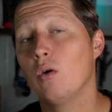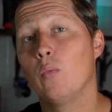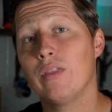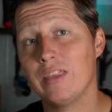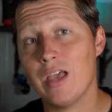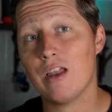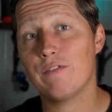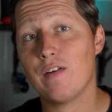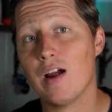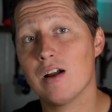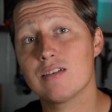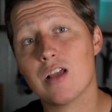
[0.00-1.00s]
With the
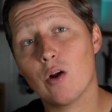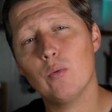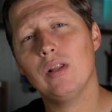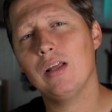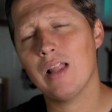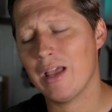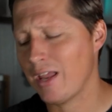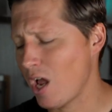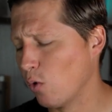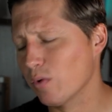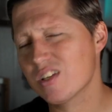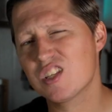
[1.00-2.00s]
edifiers, I really like how
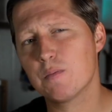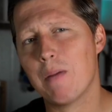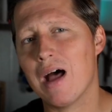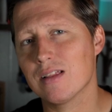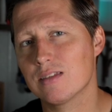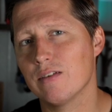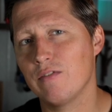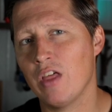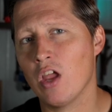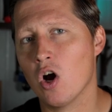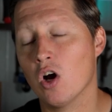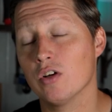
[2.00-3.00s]
responsive they
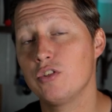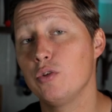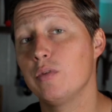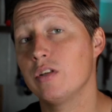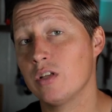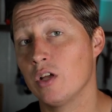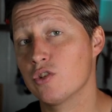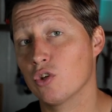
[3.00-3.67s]
are to the touch